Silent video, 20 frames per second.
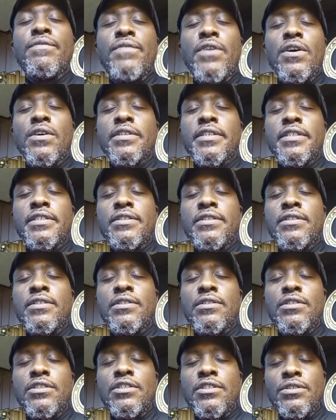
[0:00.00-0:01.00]

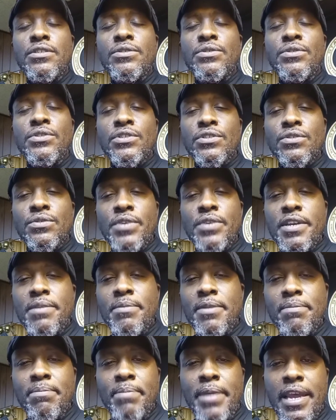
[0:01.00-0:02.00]
Vulcans do
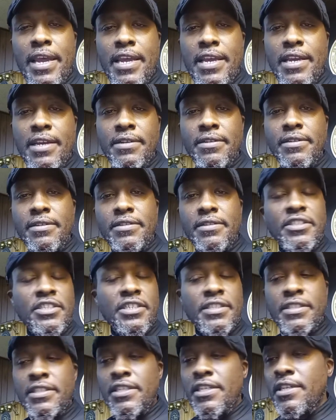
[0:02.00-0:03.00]
scream in pain.
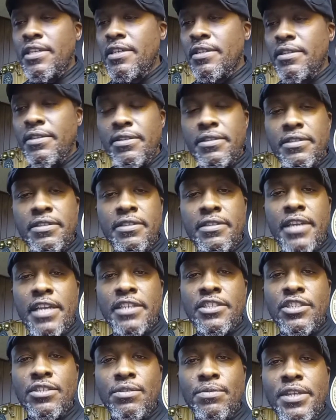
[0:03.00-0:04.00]
Just see
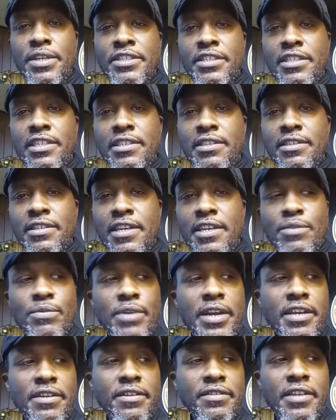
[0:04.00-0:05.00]
Next Generation, anything
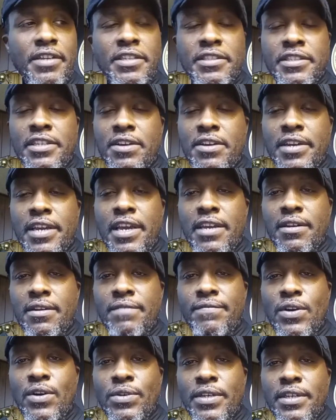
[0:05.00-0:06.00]
where they
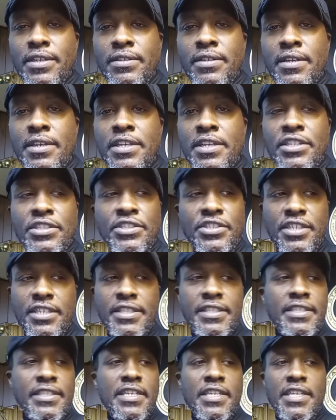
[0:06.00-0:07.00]
interrogated a Vulcan.
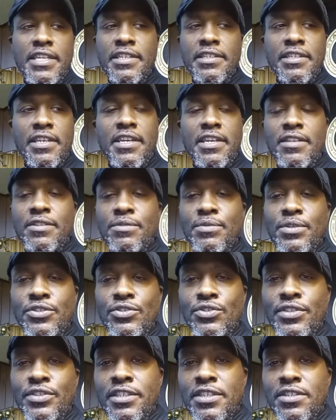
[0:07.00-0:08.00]
Just see anything in the
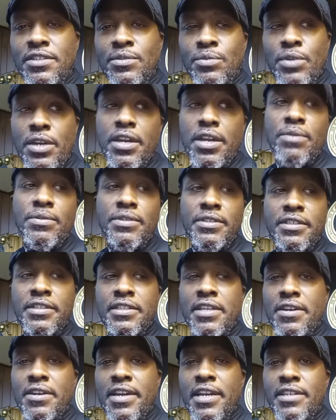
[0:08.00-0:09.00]
original series where they was
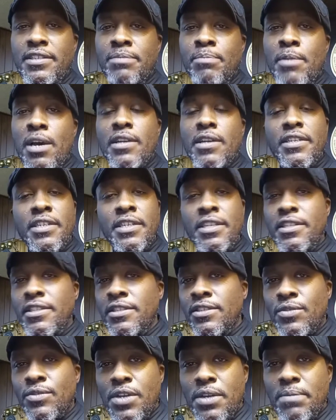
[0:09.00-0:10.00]
interrogating Spock and he
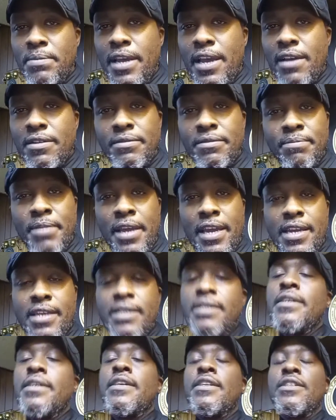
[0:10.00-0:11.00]
done screamed out in
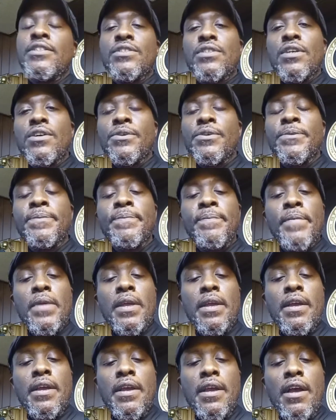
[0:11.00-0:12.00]
pain. So,
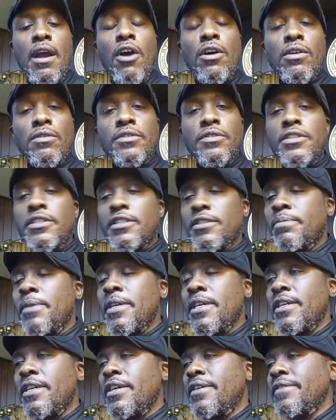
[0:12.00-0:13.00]

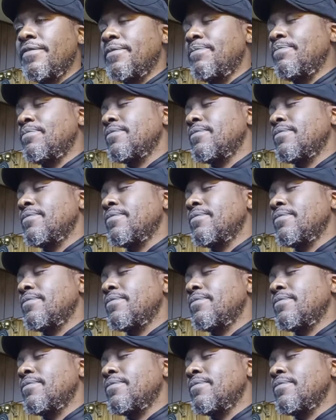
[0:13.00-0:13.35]
speaking of,